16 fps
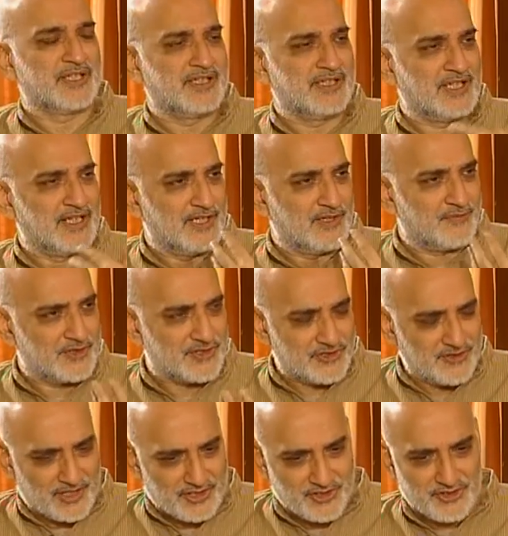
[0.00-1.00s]
whether that
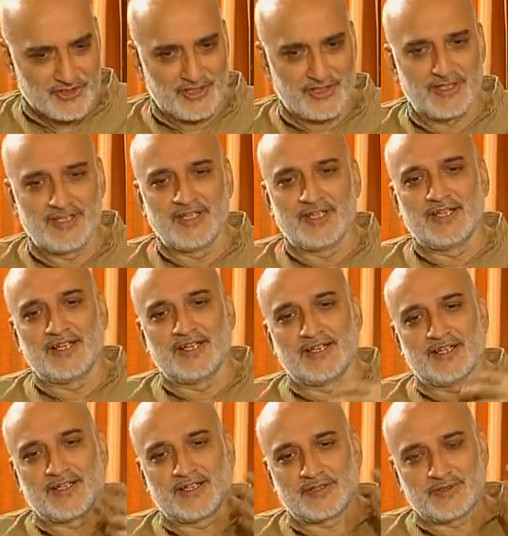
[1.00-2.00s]
infrastructure
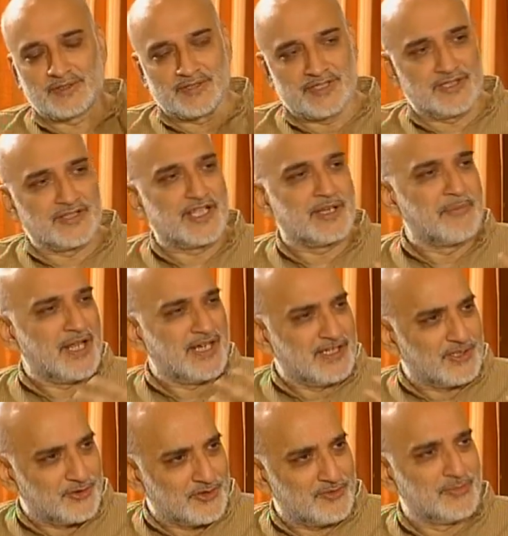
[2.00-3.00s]
could, you know, that
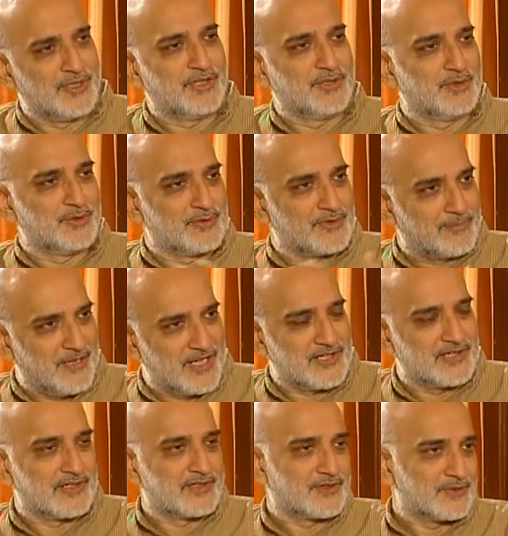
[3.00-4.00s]
money could have been used
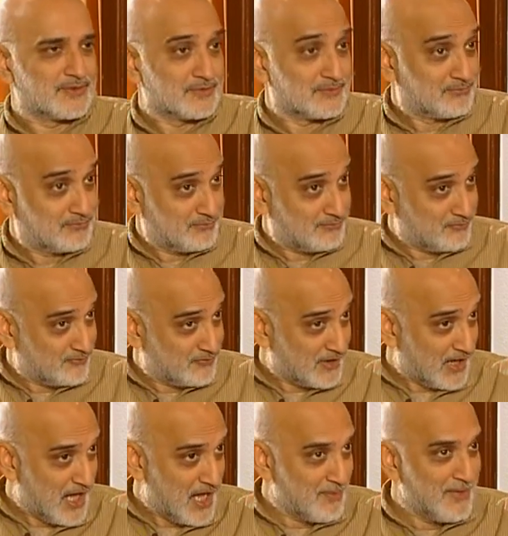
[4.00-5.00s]
better to
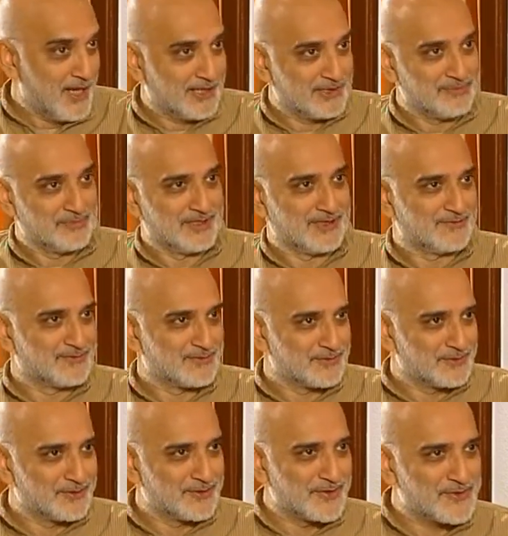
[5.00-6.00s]
for Aam Aadmi, for
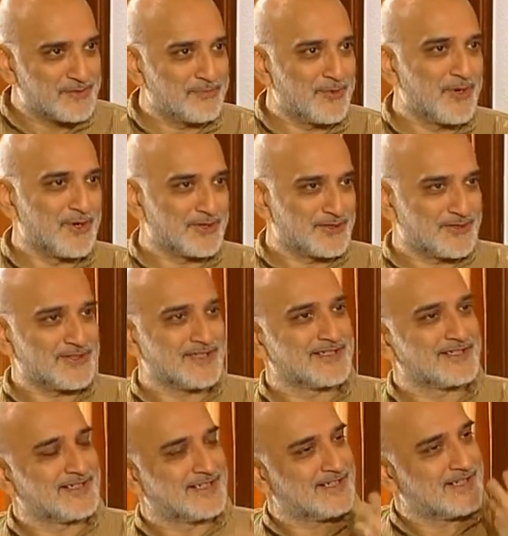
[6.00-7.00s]
rural sports,
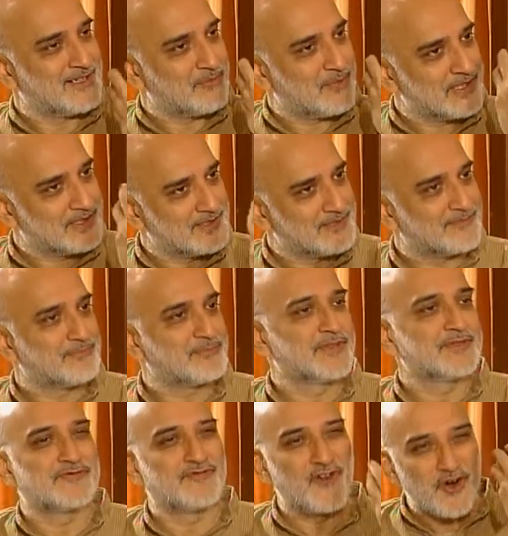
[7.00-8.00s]
and whether
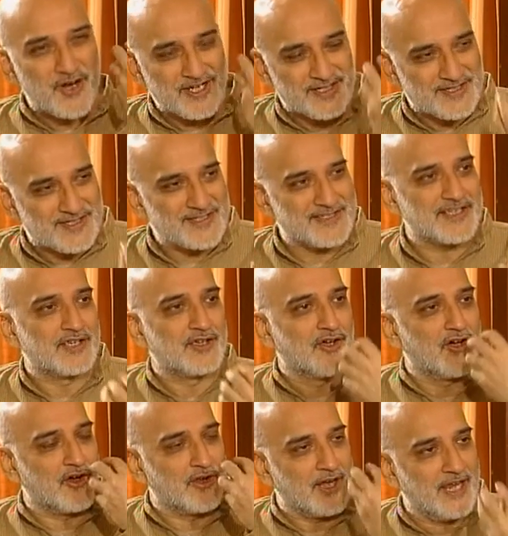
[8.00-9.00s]
the focus
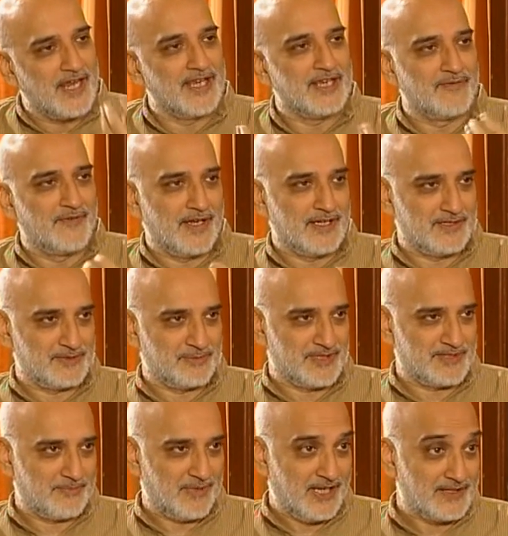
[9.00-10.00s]
on a event is
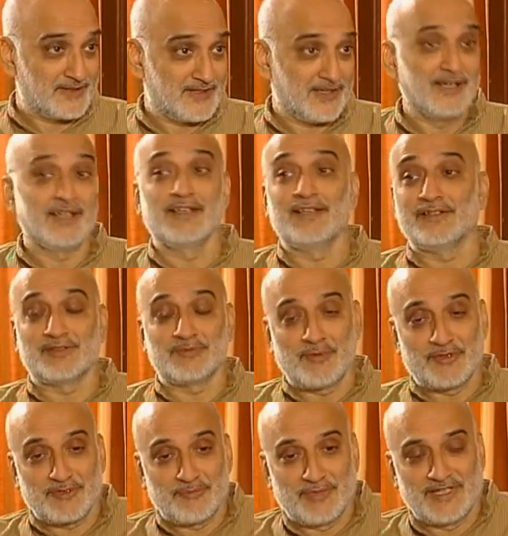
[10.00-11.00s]
misplaced. The
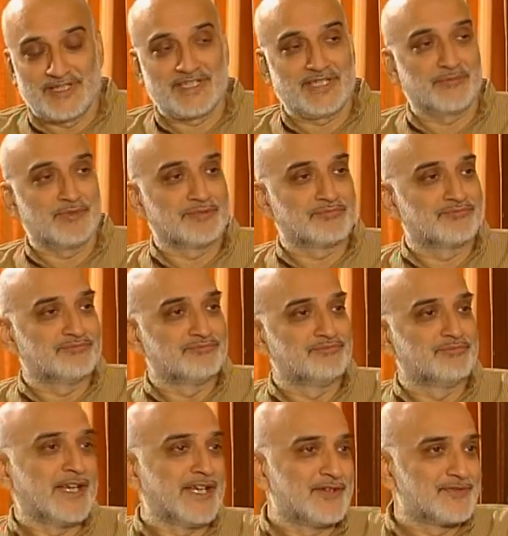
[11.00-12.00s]
possibility will
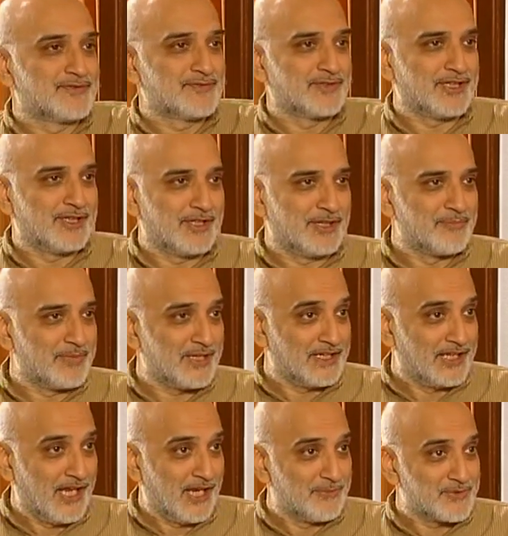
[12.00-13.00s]
bid for the
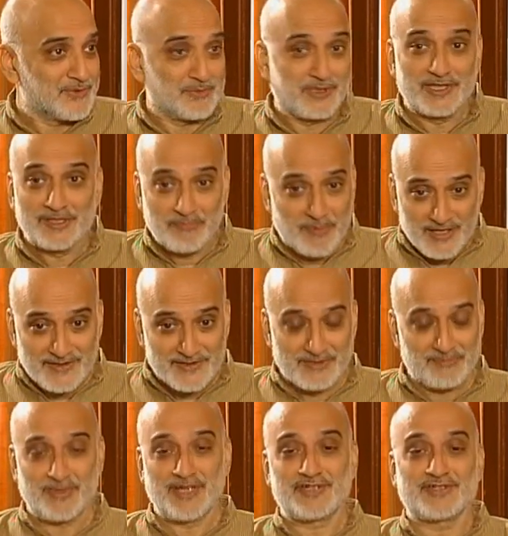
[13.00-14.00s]
Olympic Games with the
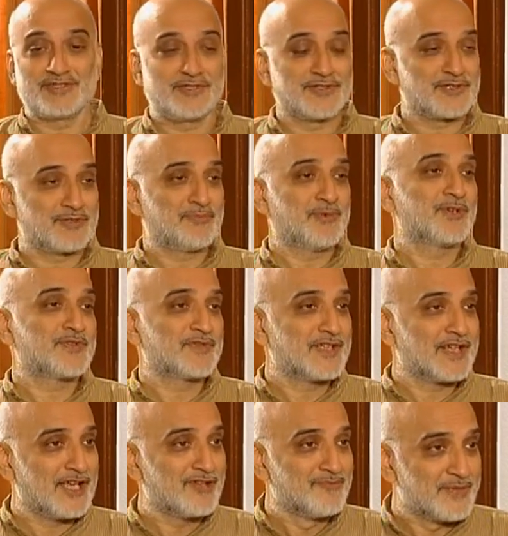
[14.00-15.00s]
participation and support of
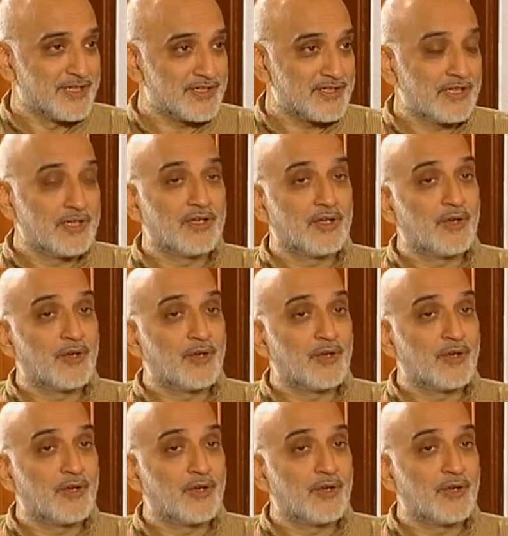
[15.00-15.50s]
the government.